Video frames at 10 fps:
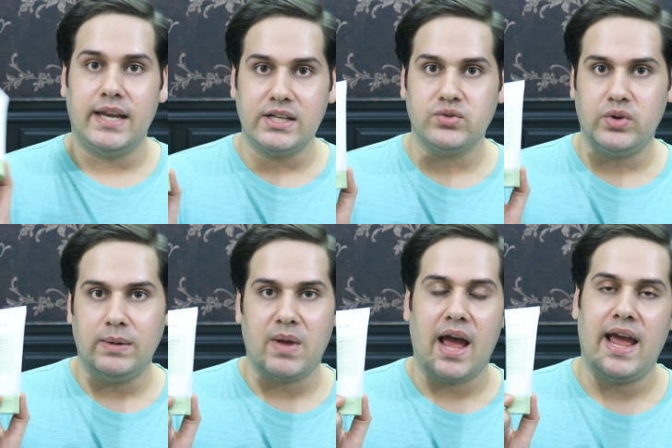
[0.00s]
Next
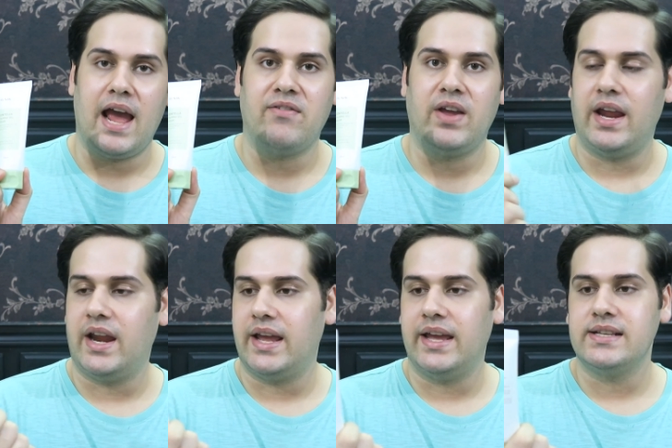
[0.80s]
cream I have
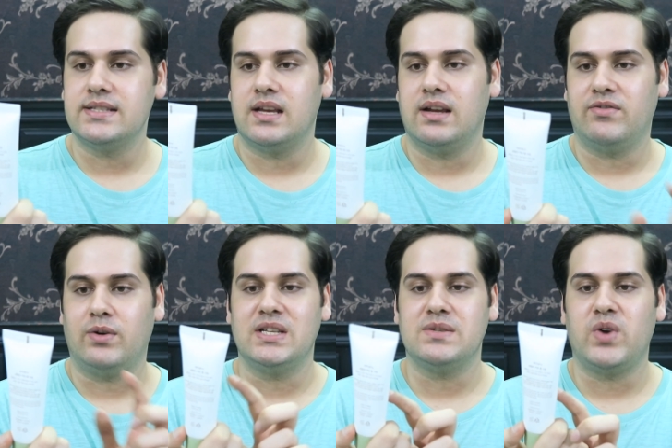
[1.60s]
here is
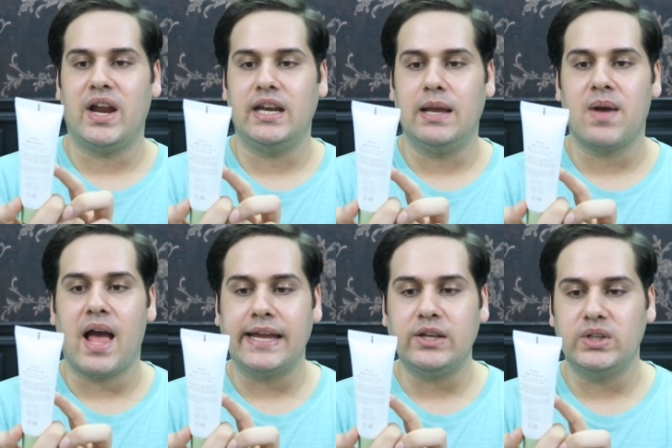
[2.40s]
from this brand name
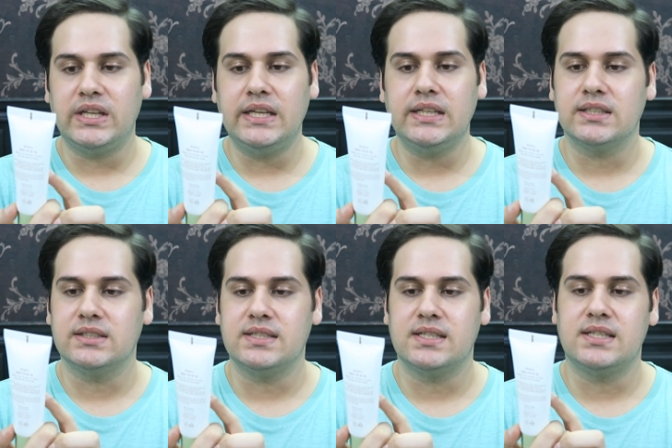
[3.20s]
iUnique.
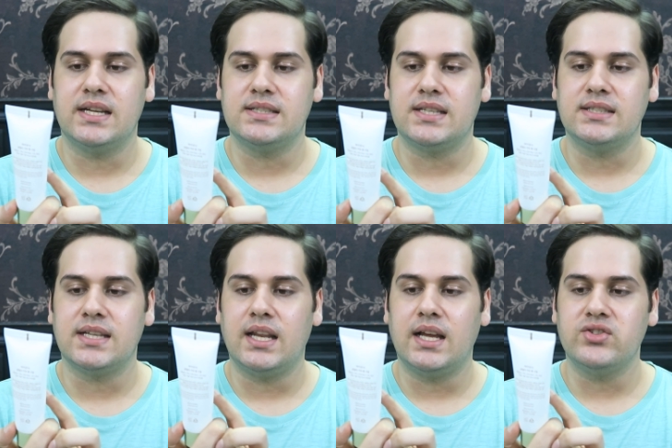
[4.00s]
This is their
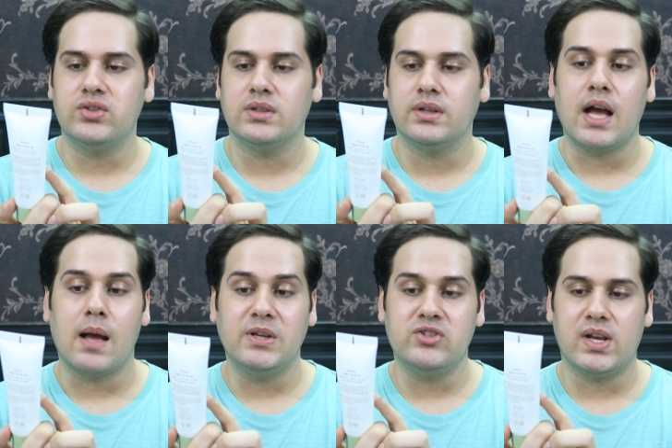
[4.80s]
Centella
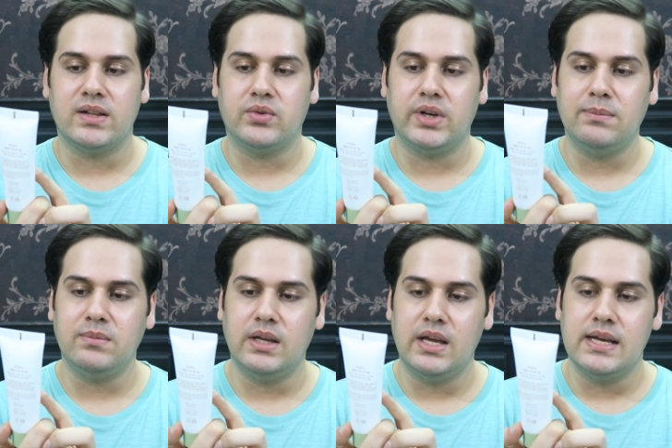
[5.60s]
Calming Gel
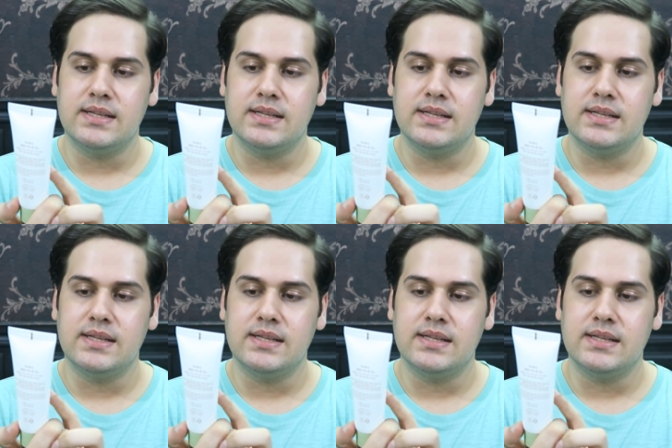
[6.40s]
Cream.